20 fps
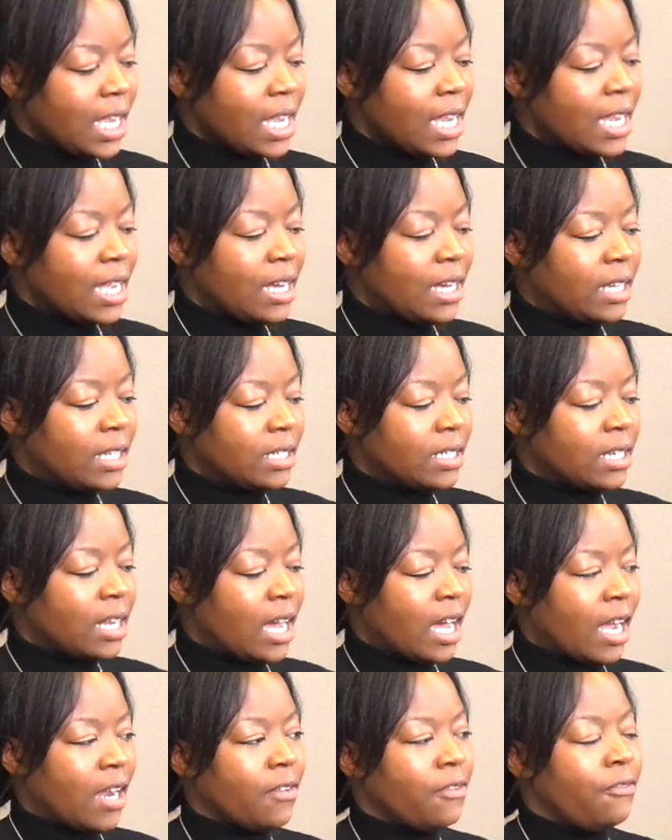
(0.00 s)
and
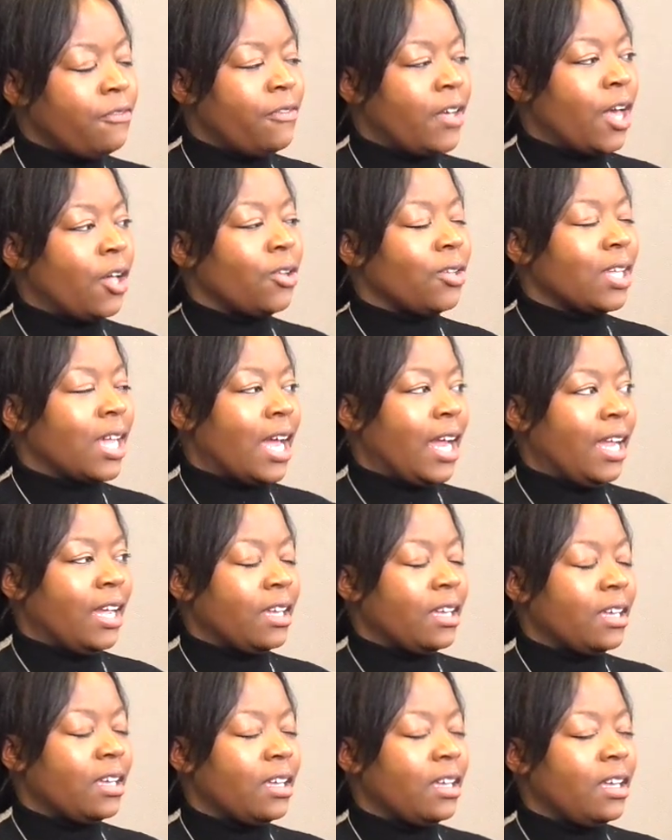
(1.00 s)
I felt
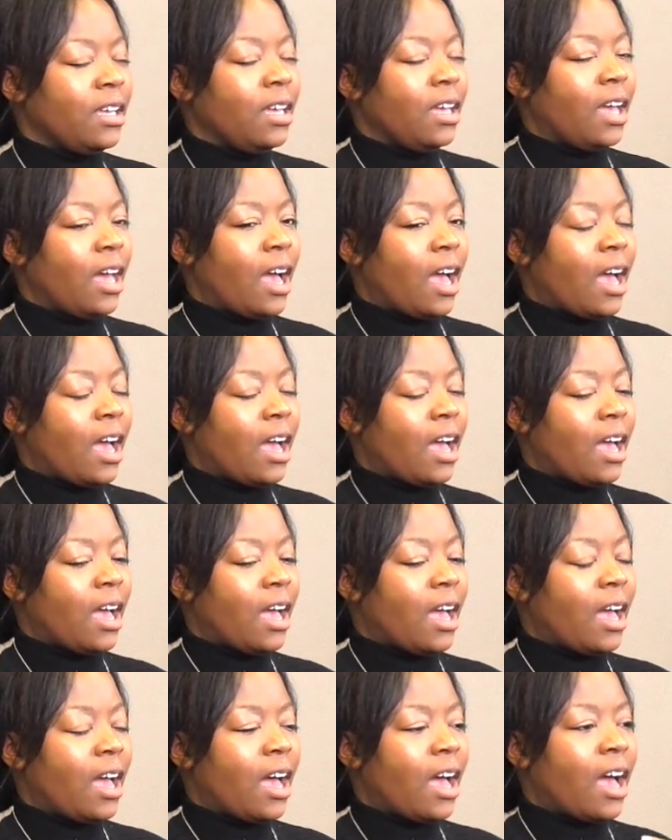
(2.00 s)
like
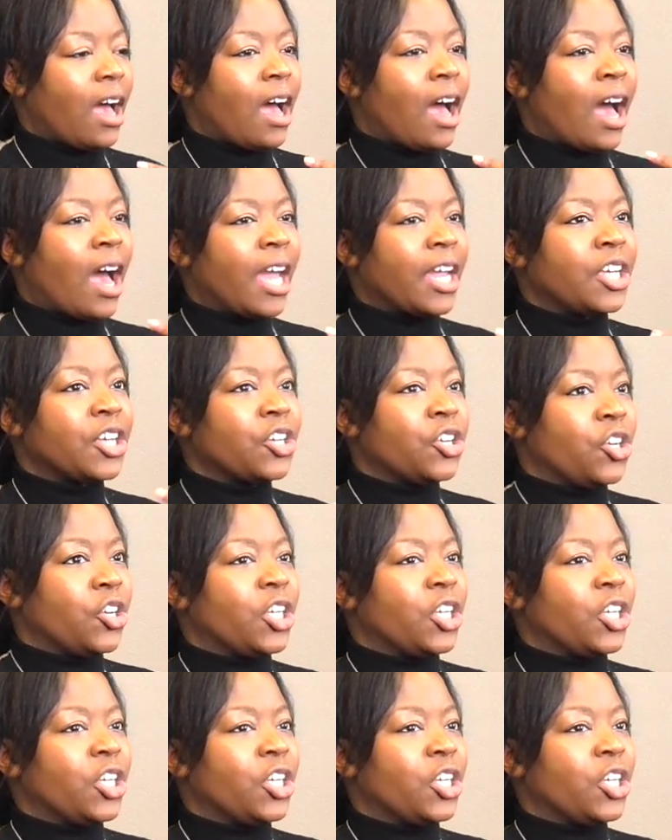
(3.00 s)
I